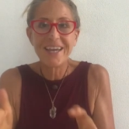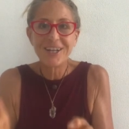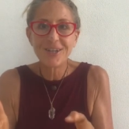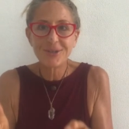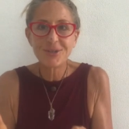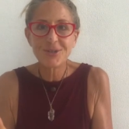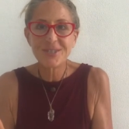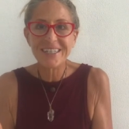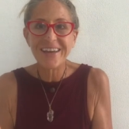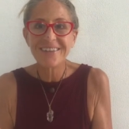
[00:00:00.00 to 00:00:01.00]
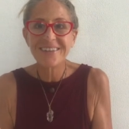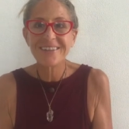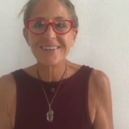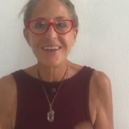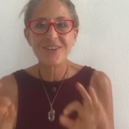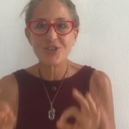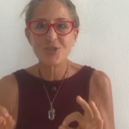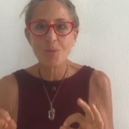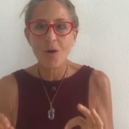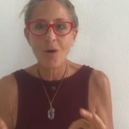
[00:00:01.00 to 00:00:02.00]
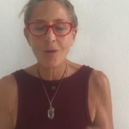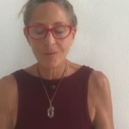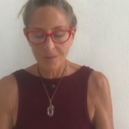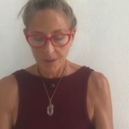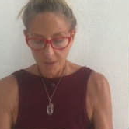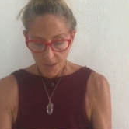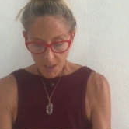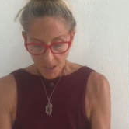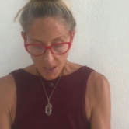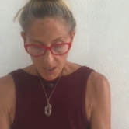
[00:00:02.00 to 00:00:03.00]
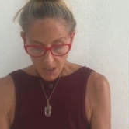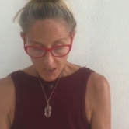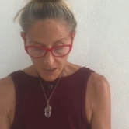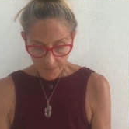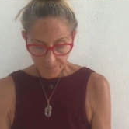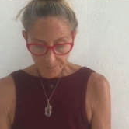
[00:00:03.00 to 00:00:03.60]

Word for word: like closer together and they're small. Um,